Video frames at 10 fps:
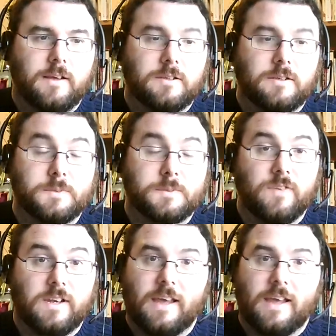
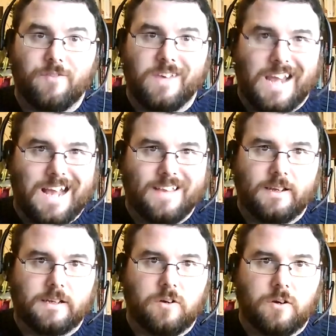specifically heavy
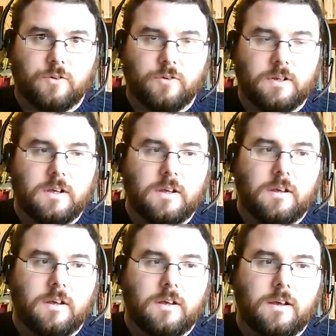Catholic doctrine,
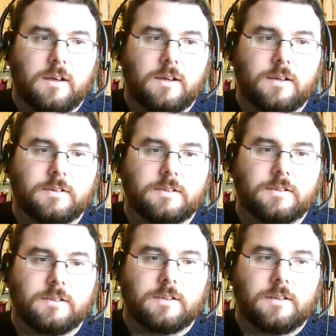and
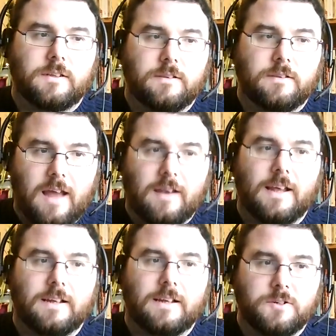that
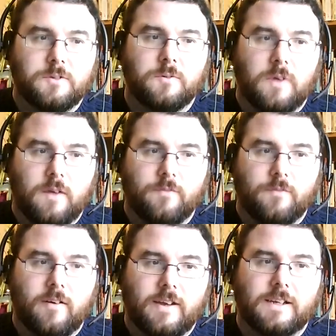led to a
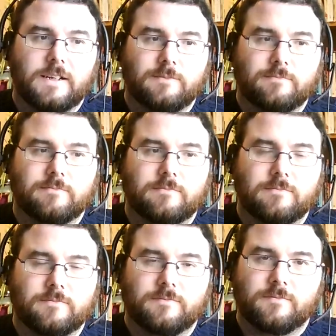very,
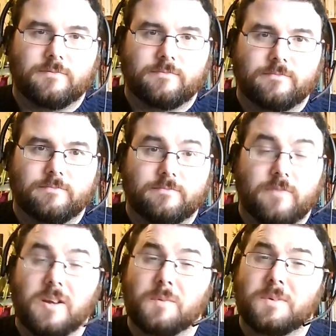
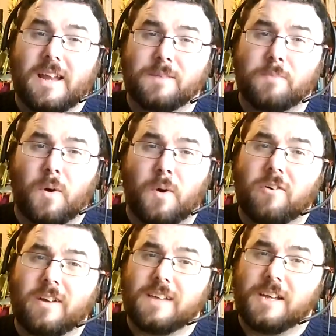very upsetting
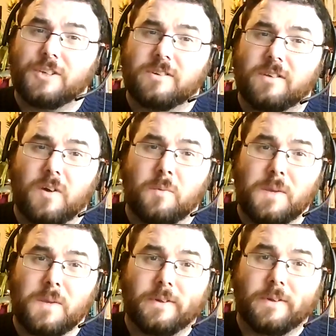polarization of our people,